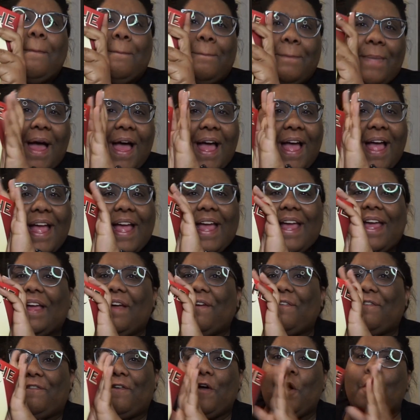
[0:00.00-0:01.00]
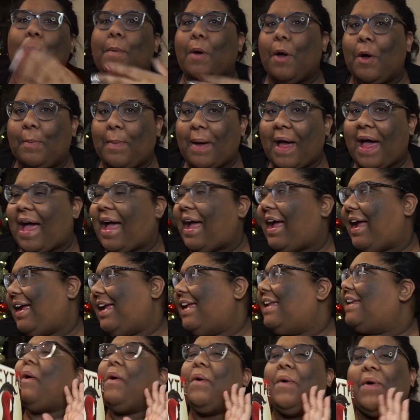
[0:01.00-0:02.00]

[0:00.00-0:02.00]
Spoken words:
my FOMO behind